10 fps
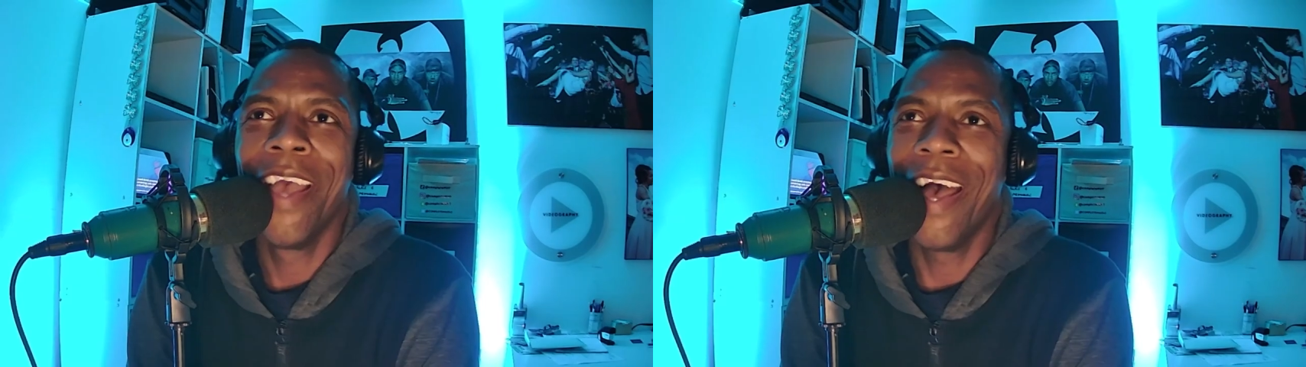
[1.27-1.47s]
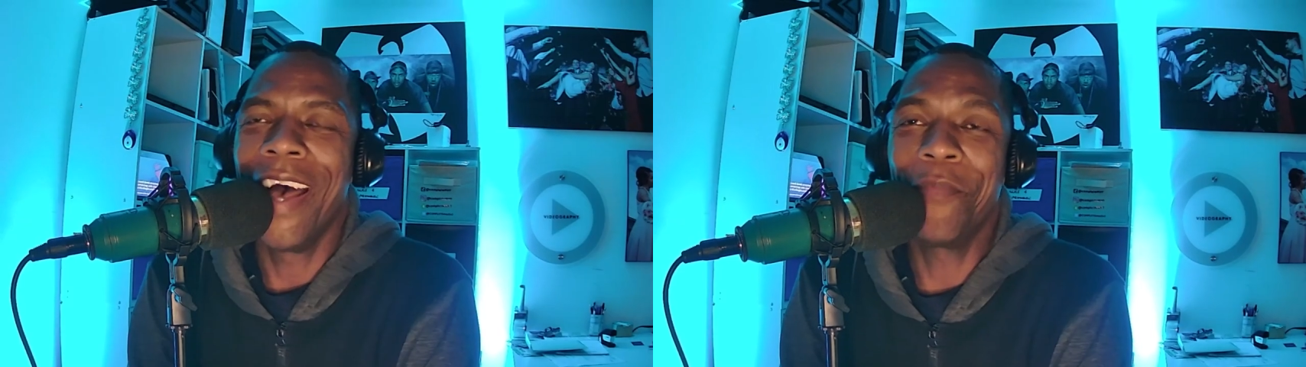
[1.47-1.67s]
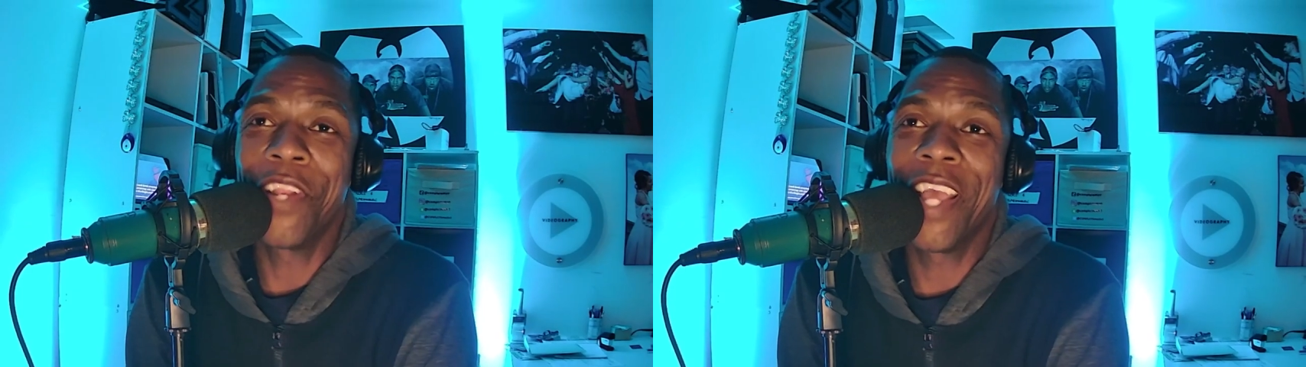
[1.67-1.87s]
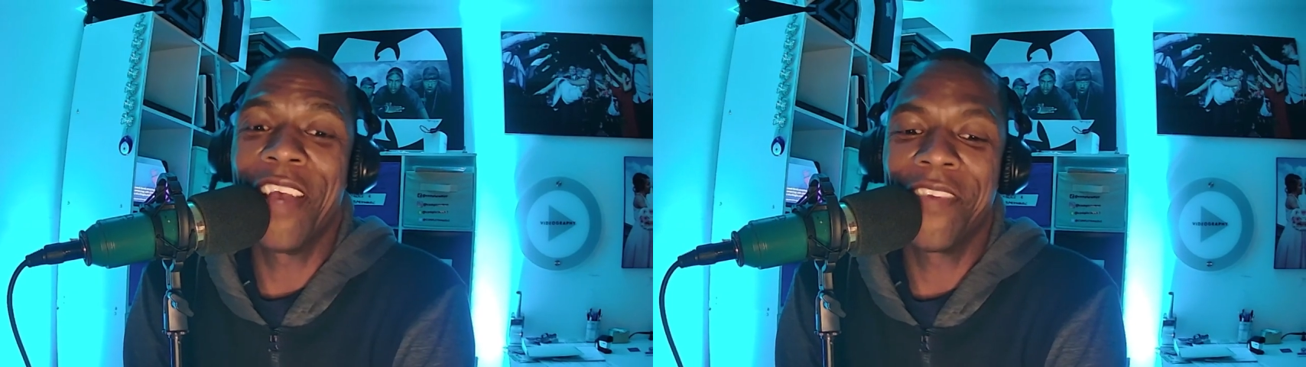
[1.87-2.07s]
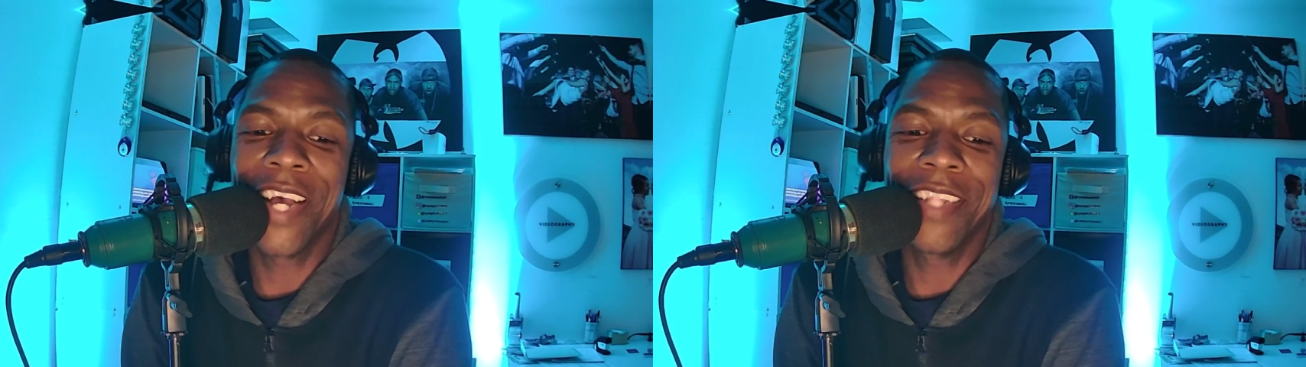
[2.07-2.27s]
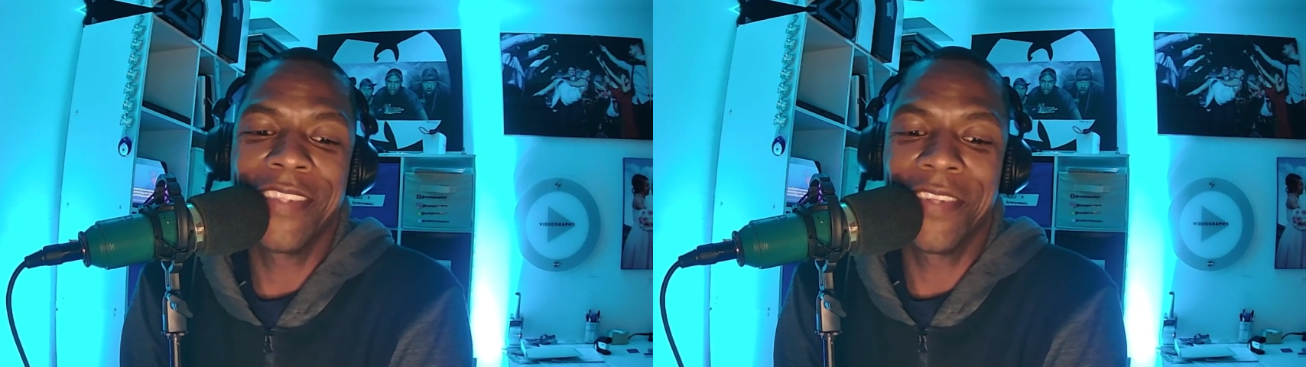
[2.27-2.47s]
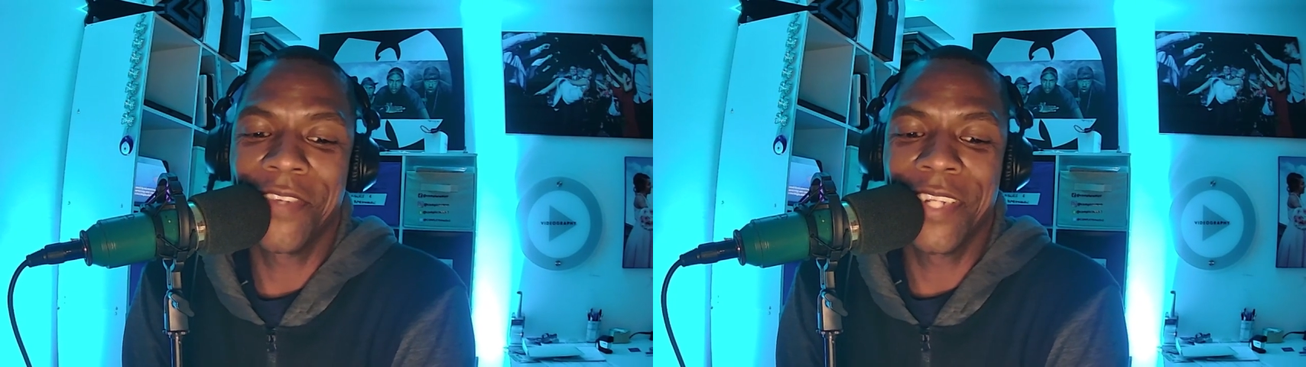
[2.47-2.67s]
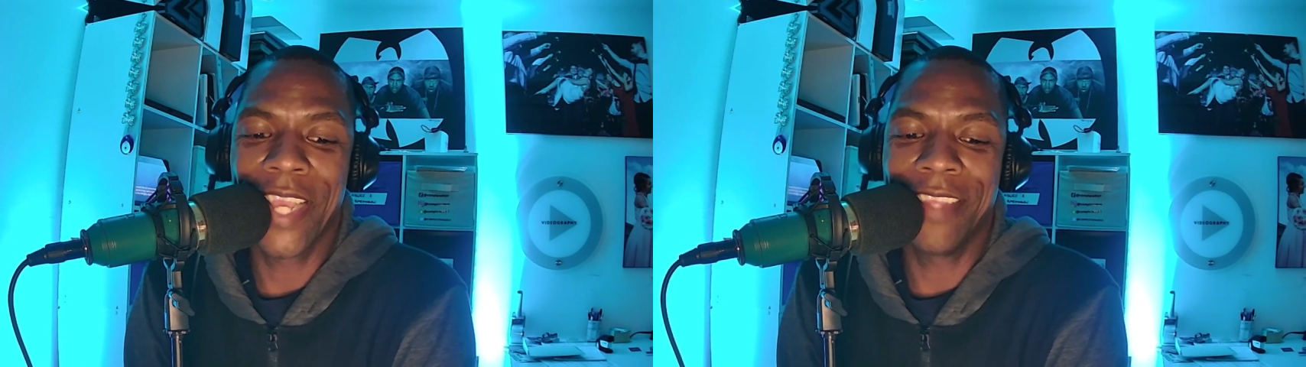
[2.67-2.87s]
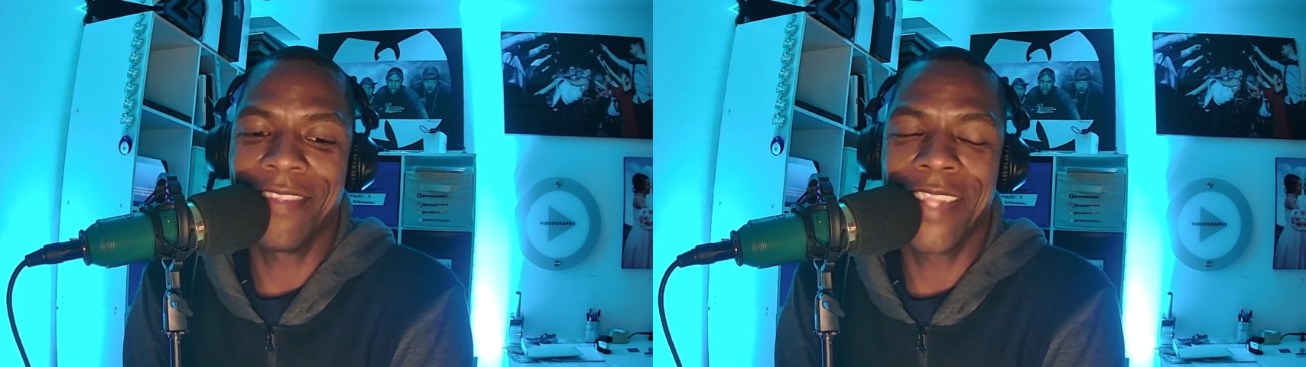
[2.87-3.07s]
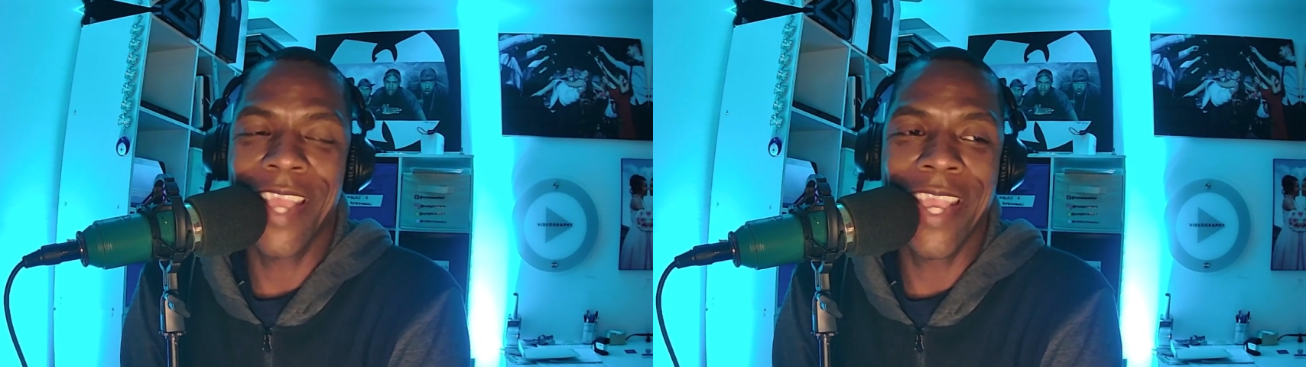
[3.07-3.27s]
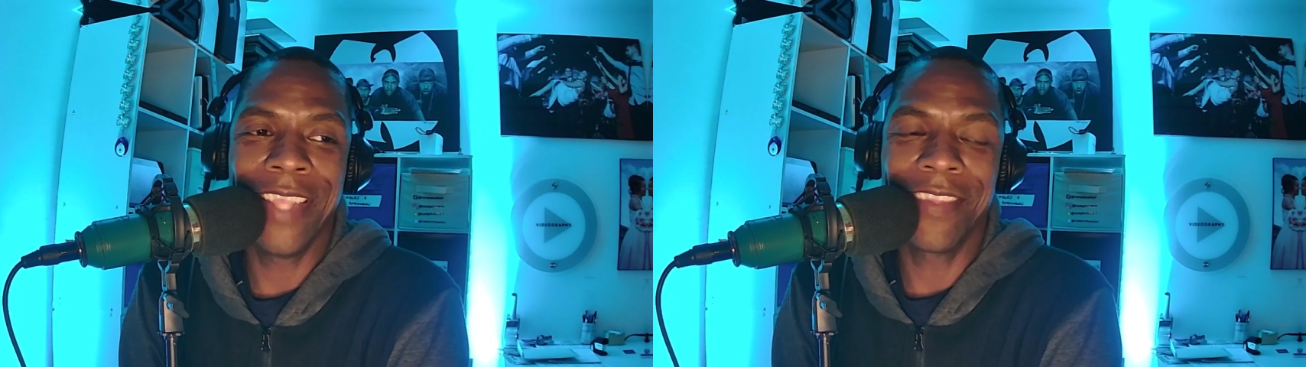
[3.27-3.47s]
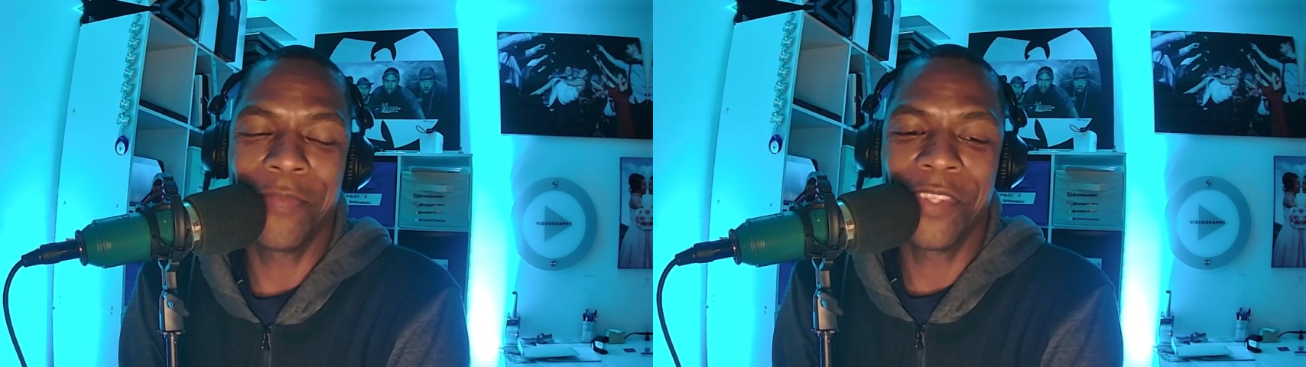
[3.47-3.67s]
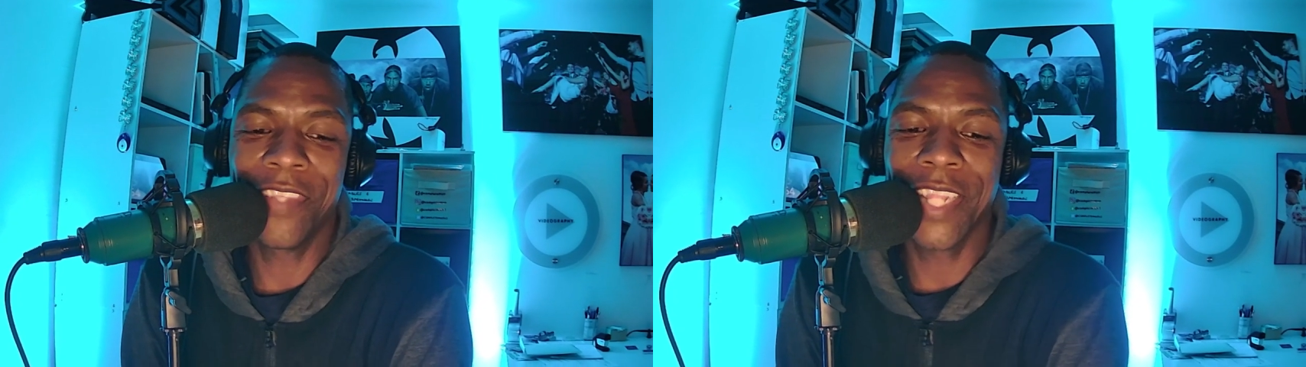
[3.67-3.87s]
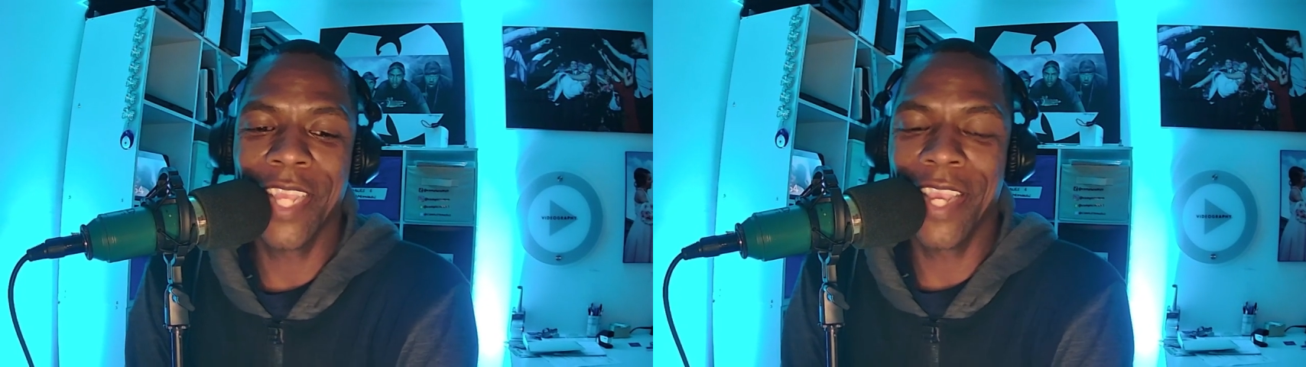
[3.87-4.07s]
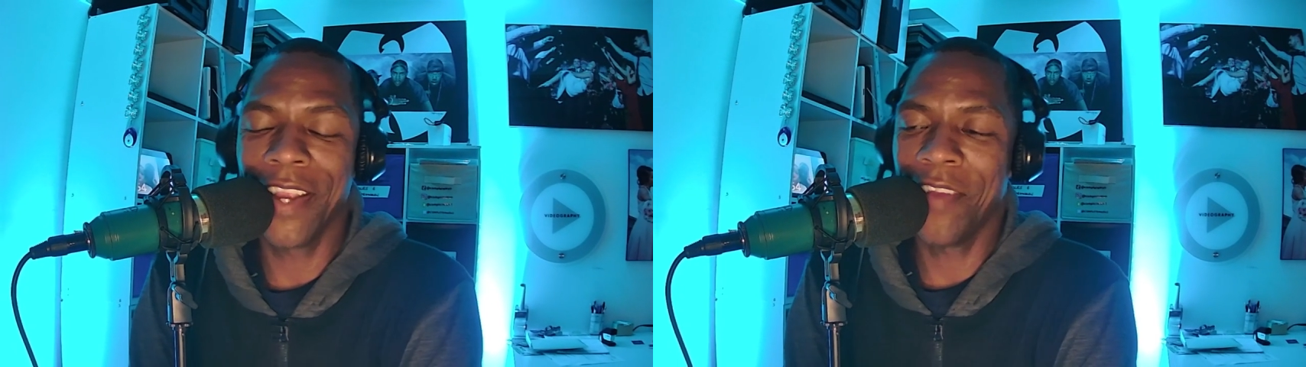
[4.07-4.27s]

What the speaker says: I'm going to have content for days and days. I'm just sitting here.